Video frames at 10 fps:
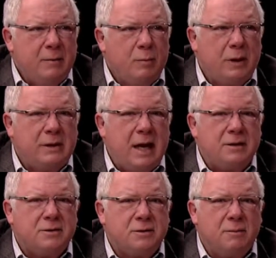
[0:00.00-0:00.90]
But
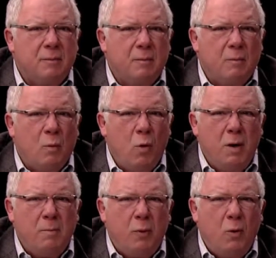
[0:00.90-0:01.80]
that's more
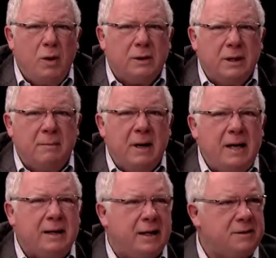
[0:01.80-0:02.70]
important in
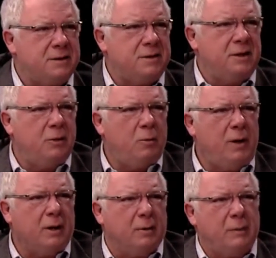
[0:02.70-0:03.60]
many cases than the
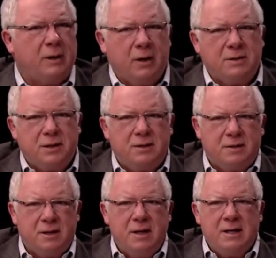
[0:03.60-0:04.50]
will, because
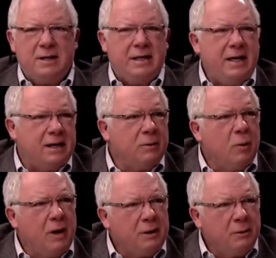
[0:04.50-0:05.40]
it's needed
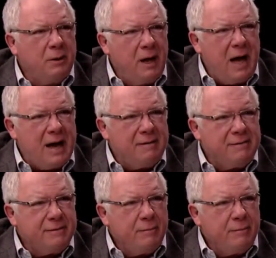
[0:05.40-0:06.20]
while you're alive.